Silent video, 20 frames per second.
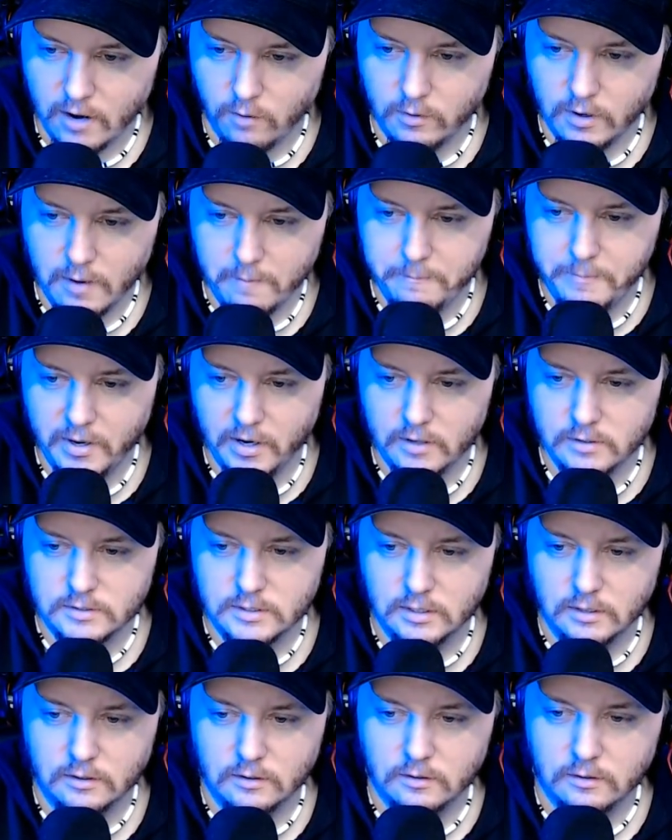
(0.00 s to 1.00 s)
What up,
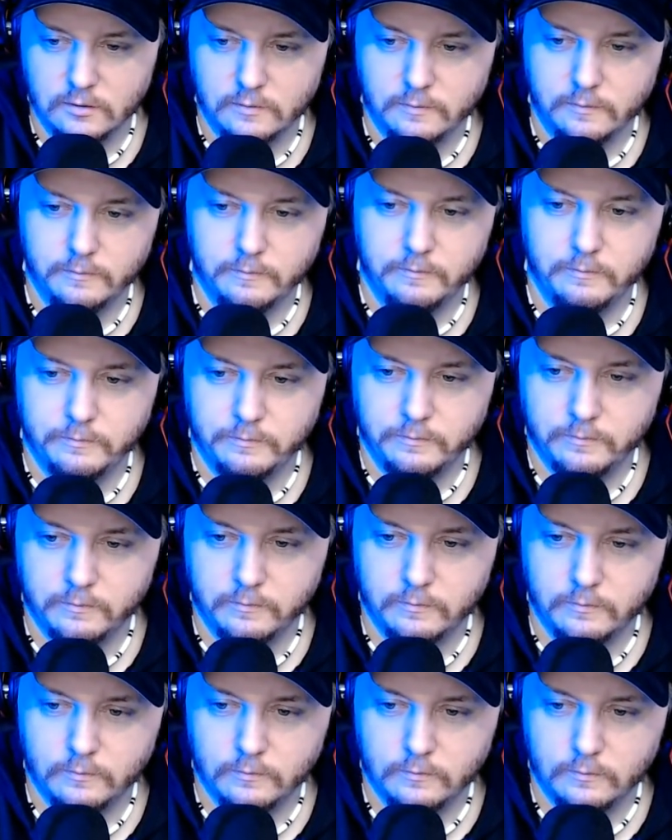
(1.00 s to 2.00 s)
Beersy?
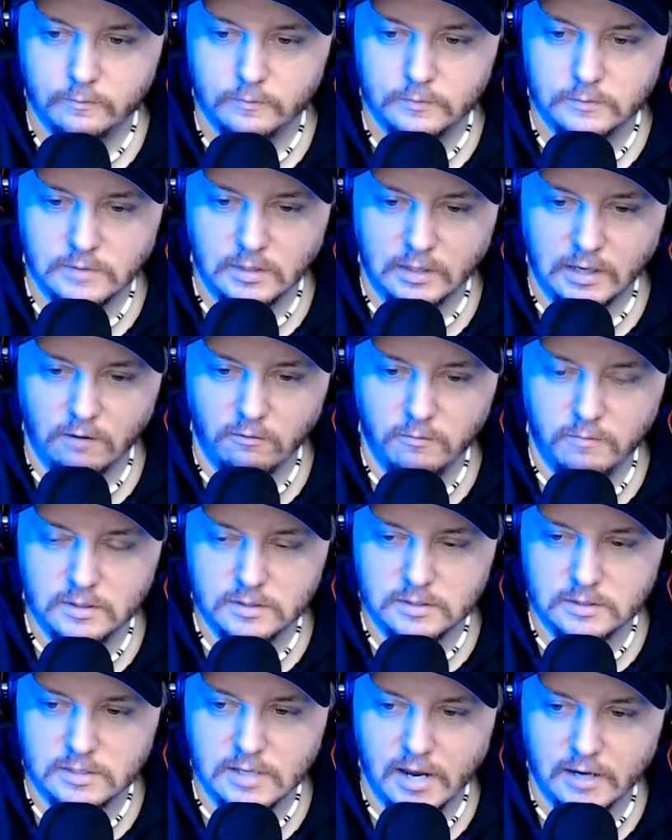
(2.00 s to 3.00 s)
It's like
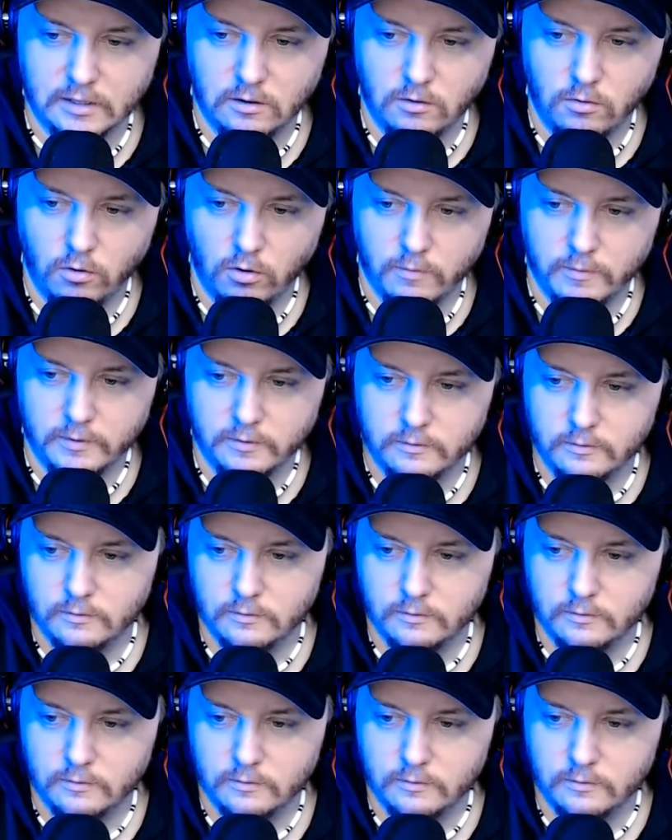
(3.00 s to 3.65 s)
everybody's attacking Corbin.